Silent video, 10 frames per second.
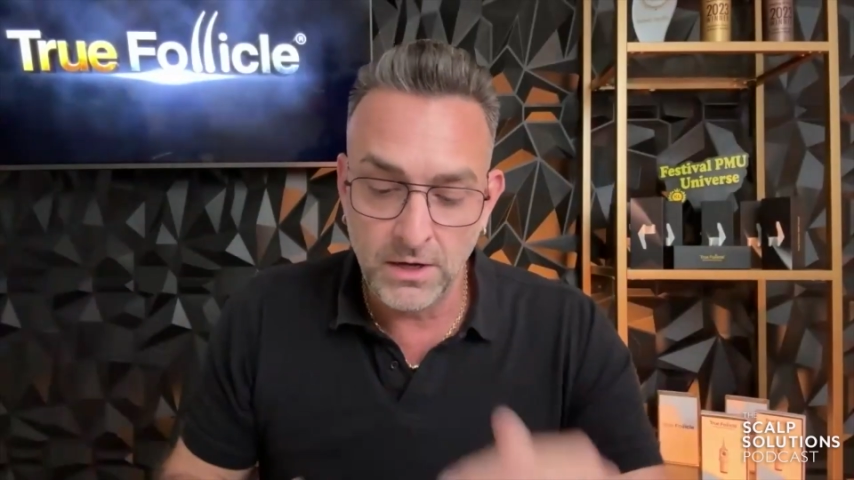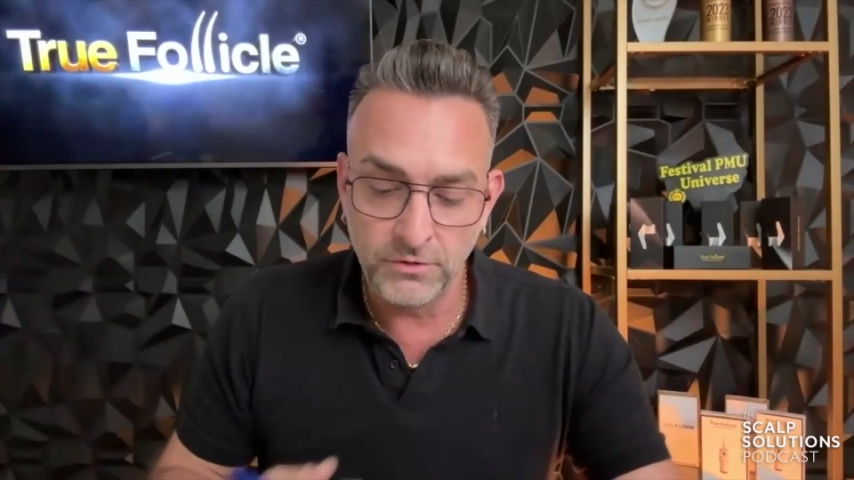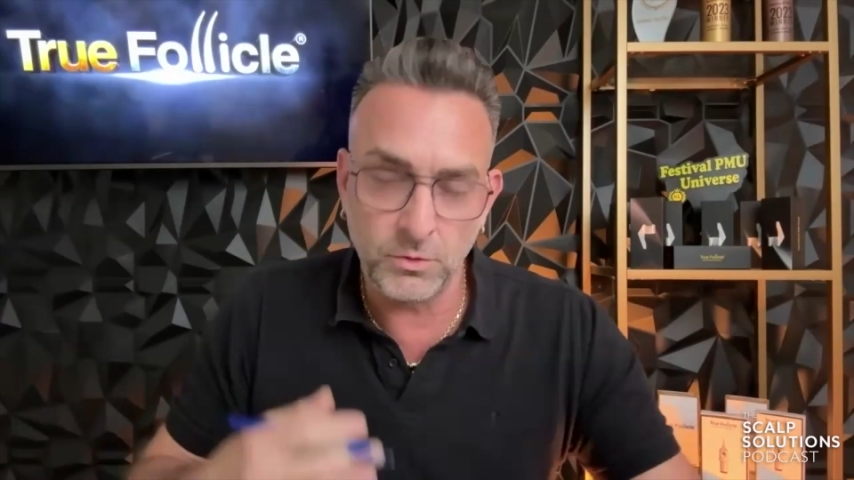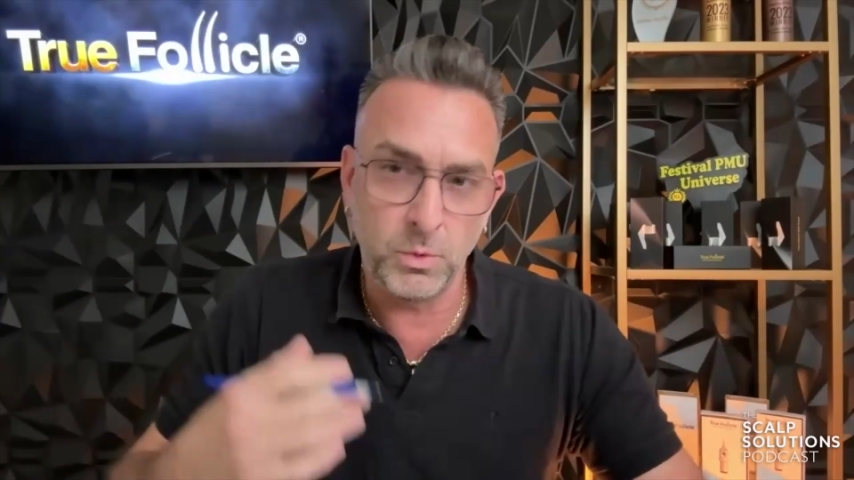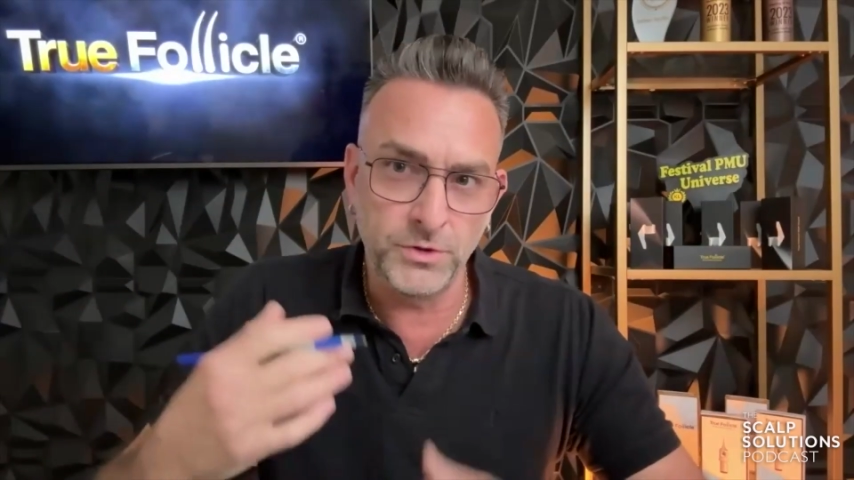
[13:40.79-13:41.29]

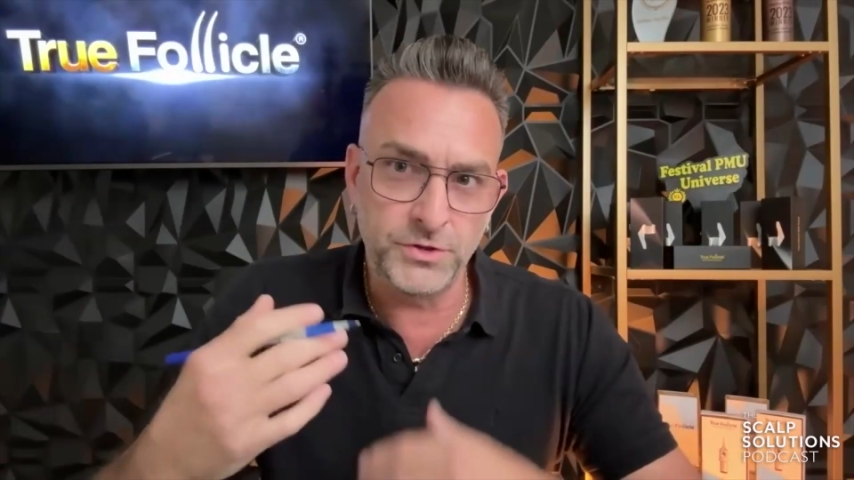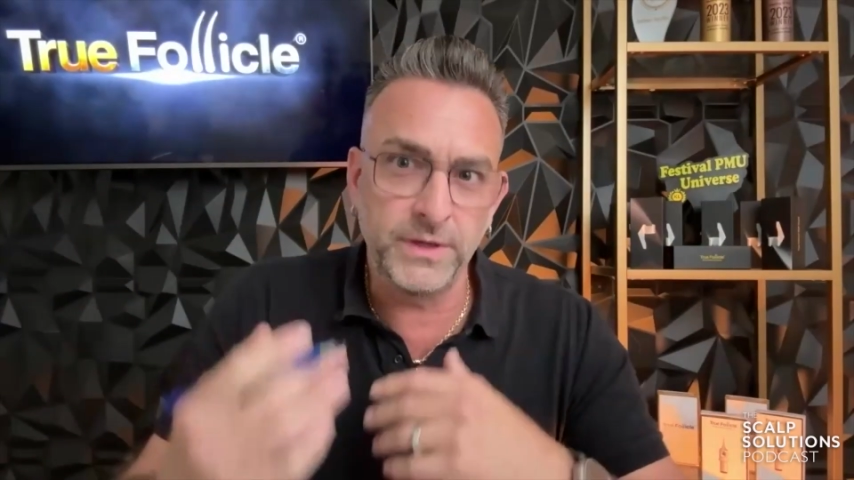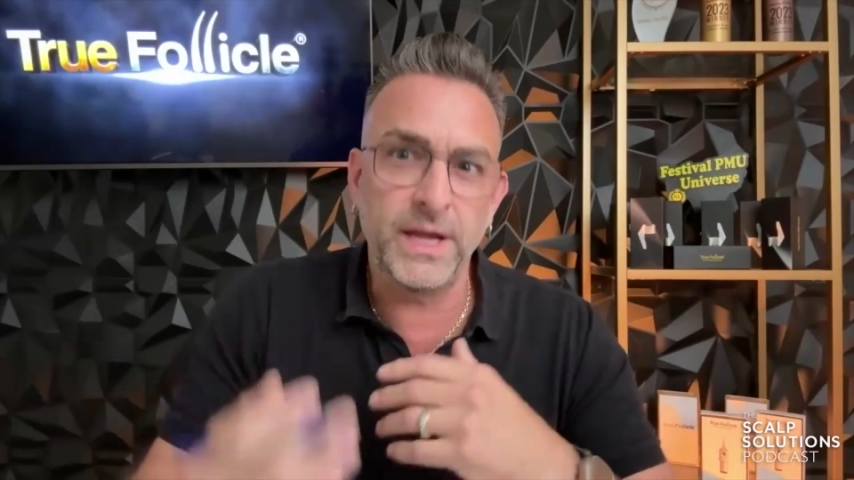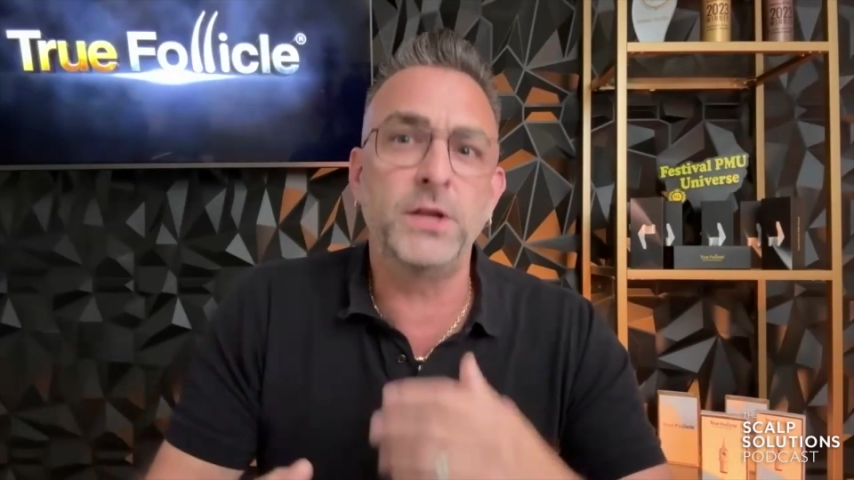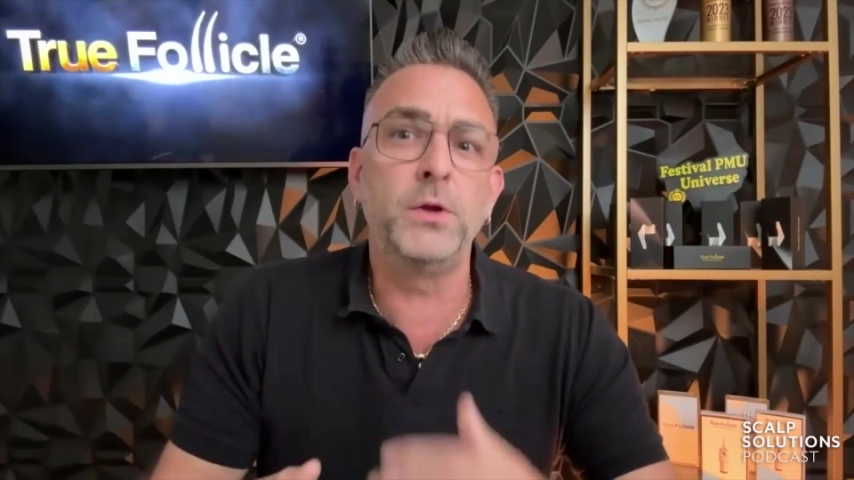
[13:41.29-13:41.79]
So once you
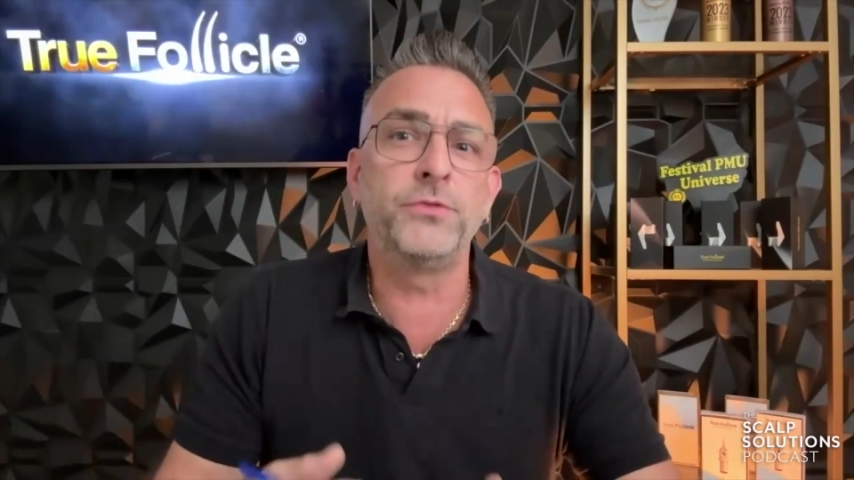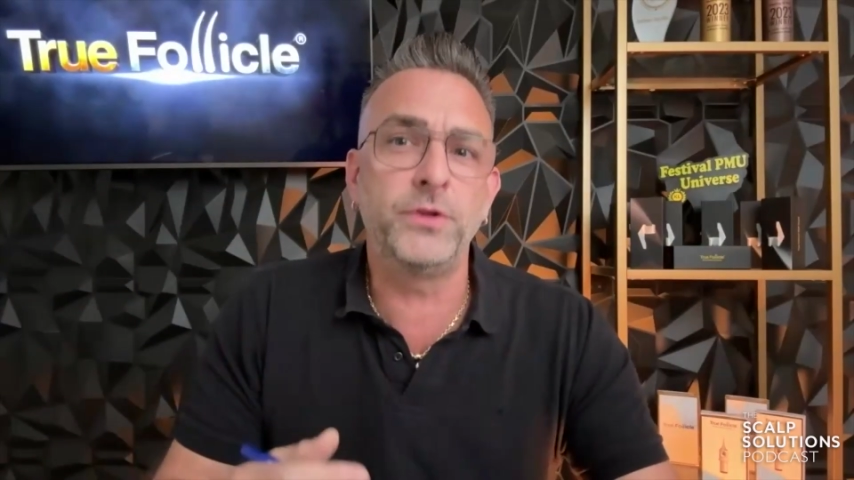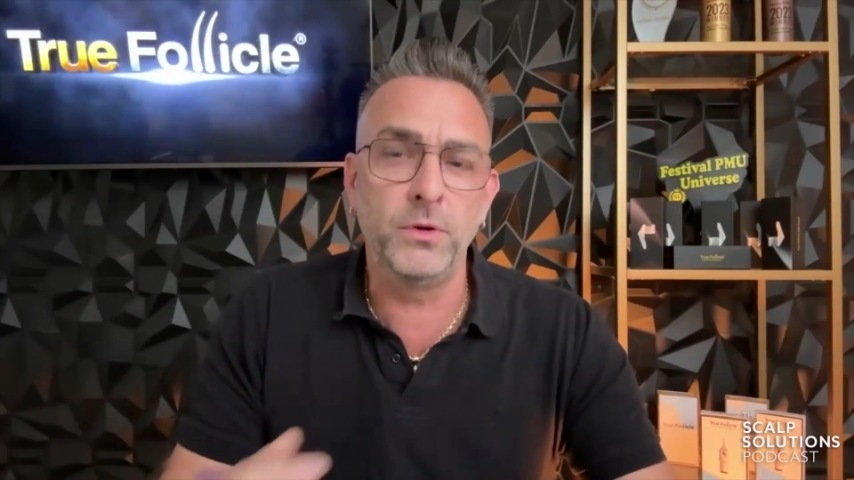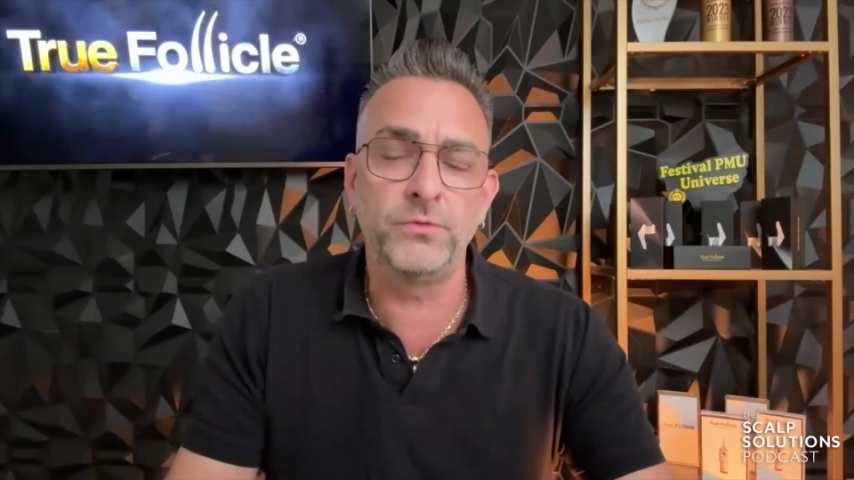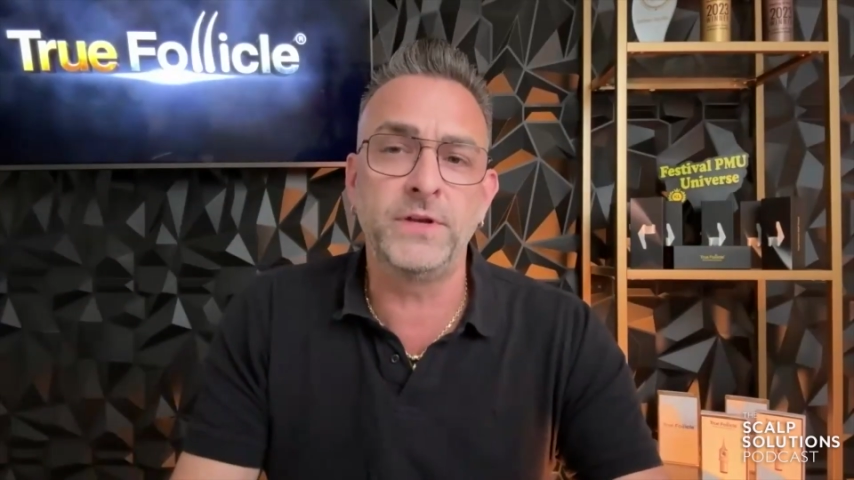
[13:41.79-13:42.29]
get used to
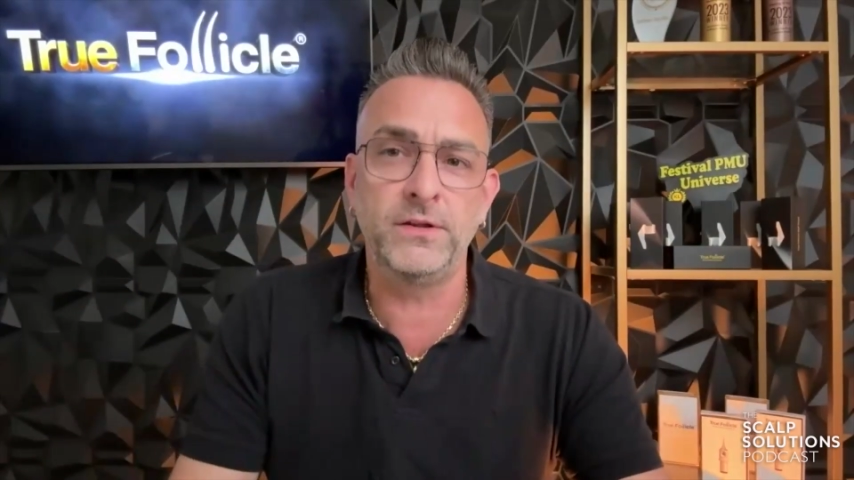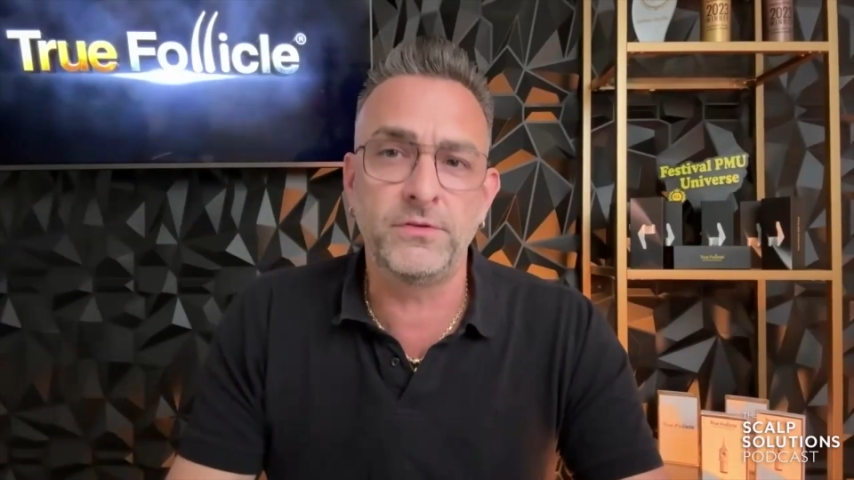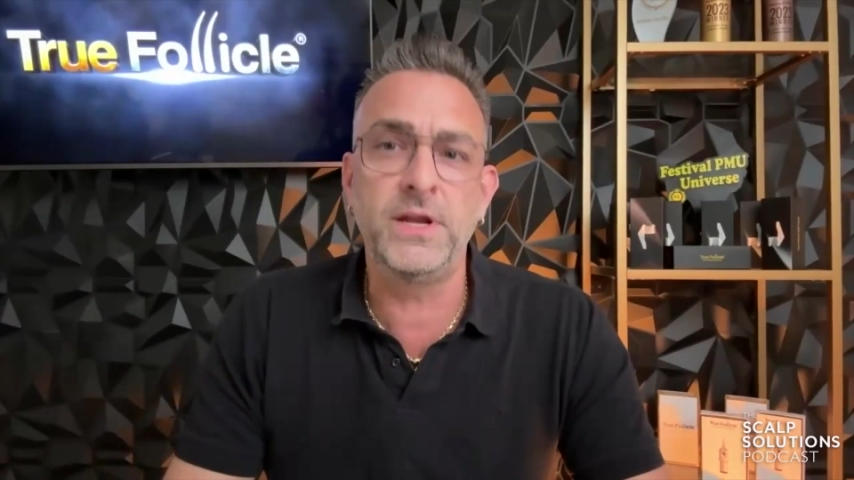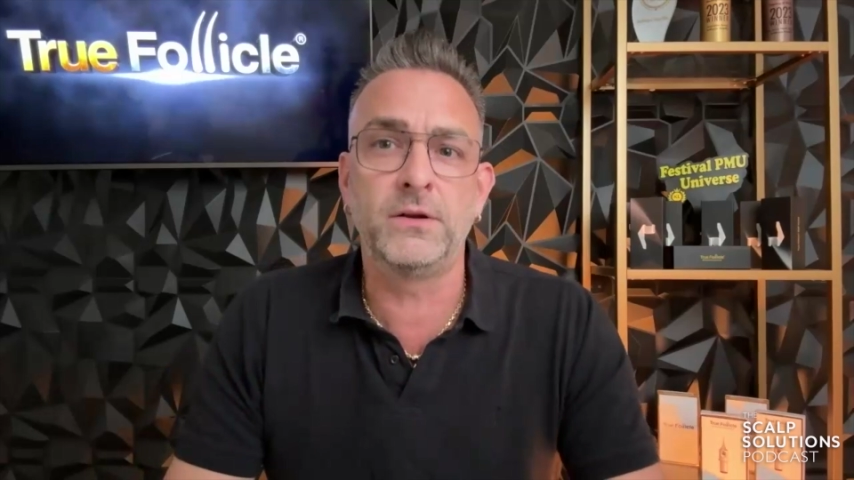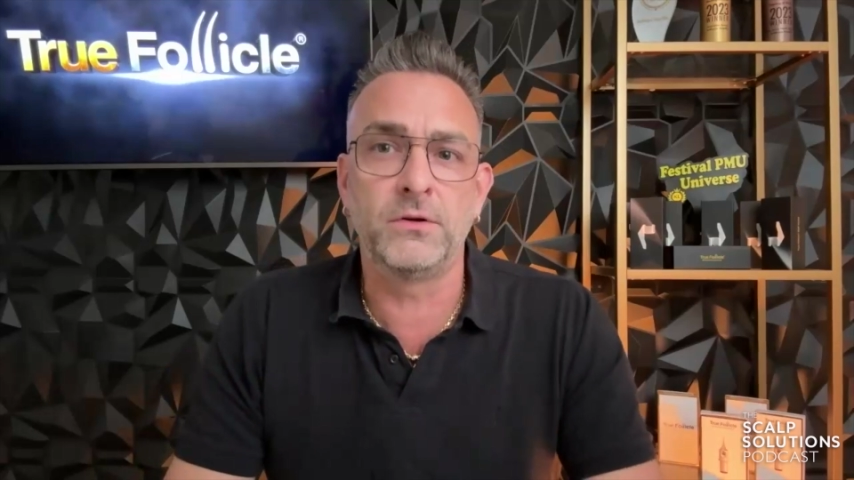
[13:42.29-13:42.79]
using these
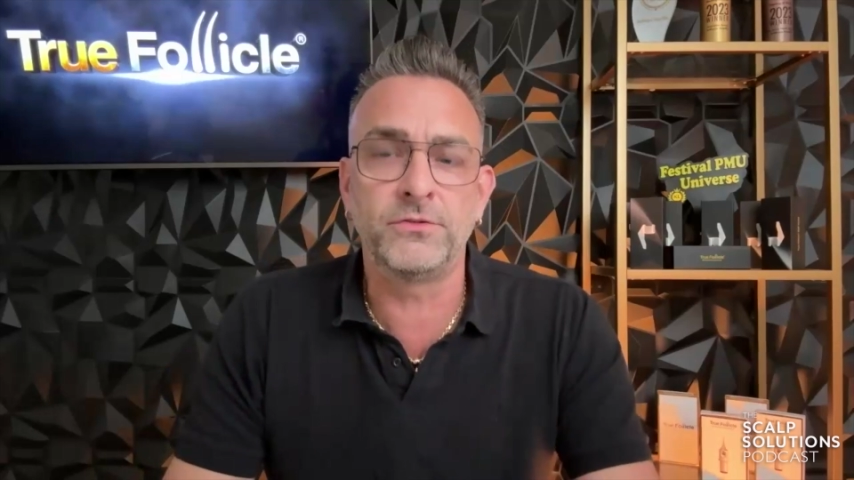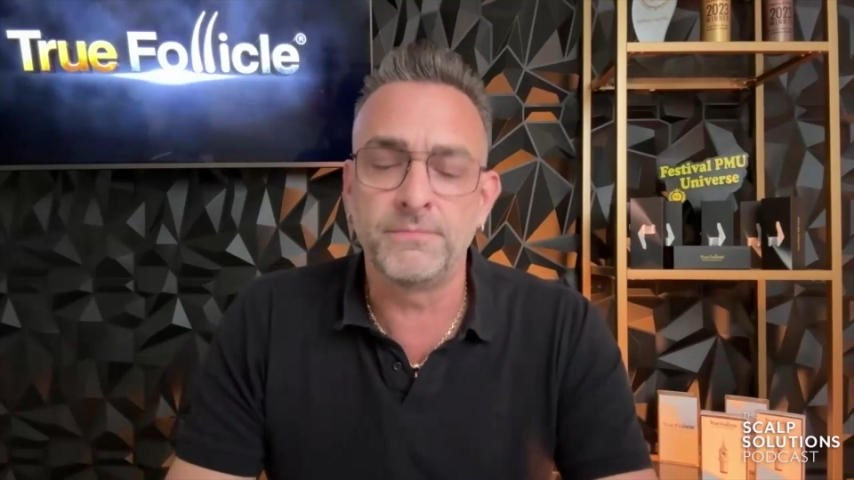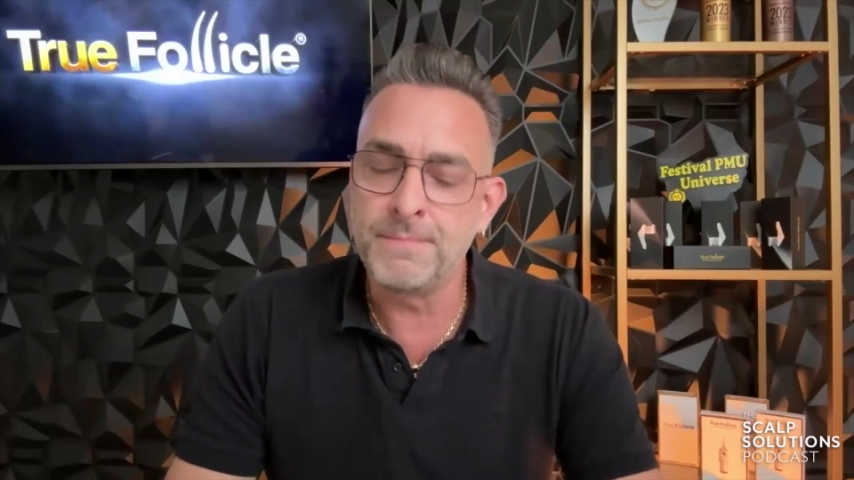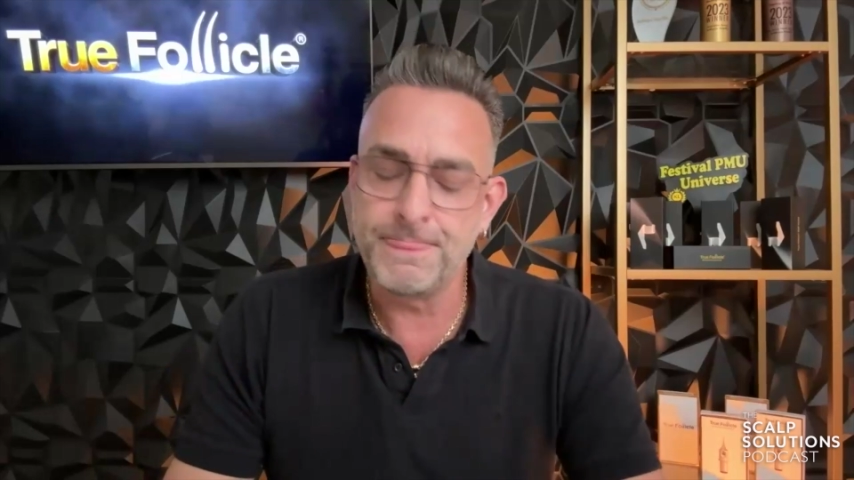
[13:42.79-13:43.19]
needles,